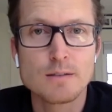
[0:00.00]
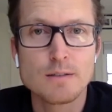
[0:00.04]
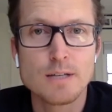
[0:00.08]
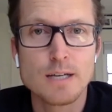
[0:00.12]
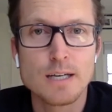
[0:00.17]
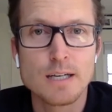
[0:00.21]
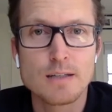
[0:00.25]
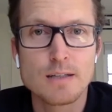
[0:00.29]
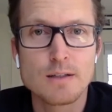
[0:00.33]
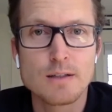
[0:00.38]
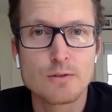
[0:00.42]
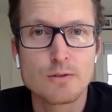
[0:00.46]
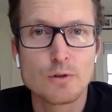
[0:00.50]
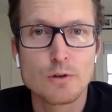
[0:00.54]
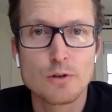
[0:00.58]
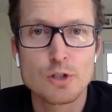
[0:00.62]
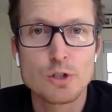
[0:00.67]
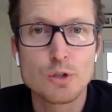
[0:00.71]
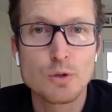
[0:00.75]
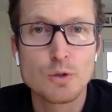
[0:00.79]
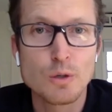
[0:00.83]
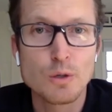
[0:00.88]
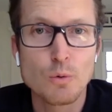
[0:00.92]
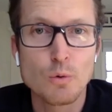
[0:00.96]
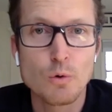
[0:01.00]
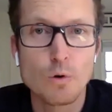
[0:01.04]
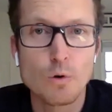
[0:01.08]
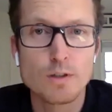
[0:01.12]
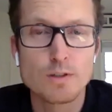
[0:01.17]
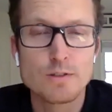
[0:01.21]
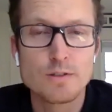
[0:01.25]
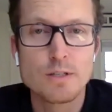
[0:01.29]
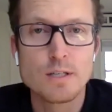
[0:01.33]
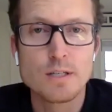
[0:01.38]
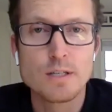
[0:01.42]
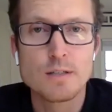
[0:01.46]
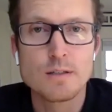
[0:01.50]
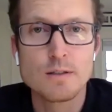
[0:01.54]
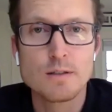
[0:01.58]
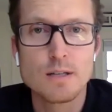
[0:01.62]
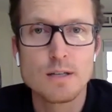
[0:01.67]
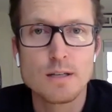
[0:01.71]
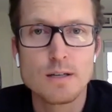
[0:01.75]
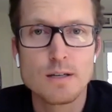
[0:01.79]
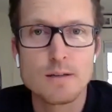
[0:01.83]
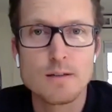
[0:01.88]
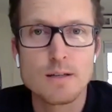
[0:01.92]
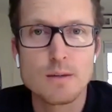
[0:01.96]
like the sort of shooting wars that
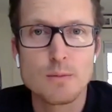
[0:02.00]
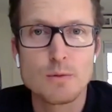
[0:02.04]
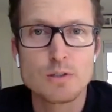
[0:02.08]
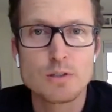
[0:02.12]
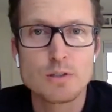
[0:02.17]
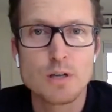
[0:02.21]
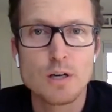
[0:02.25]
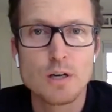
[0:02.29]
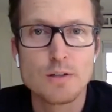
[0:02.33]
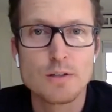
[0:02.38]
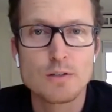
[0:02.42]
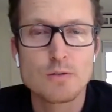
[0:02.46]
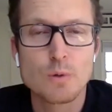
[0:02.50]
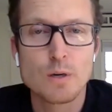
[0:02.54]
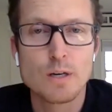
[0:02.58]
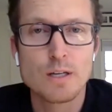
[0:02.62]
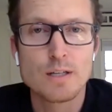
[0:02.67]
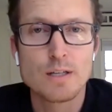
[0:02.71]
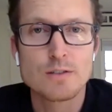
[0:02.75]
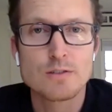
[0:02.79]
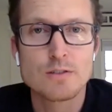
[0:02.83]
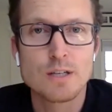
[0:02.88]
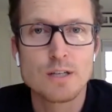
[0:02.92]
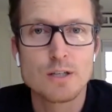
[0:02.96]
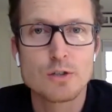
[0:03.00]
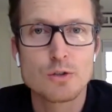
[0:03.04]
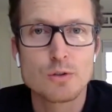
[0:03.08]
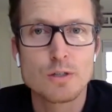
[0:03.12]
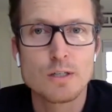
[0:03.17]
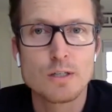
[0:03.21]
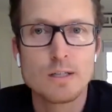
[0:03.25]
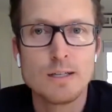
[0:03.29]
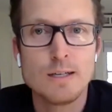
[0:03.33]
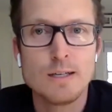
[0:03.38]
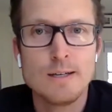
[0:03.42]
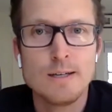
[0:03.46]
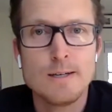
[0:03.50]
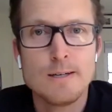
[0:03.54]
that, that we saw in the 20th century.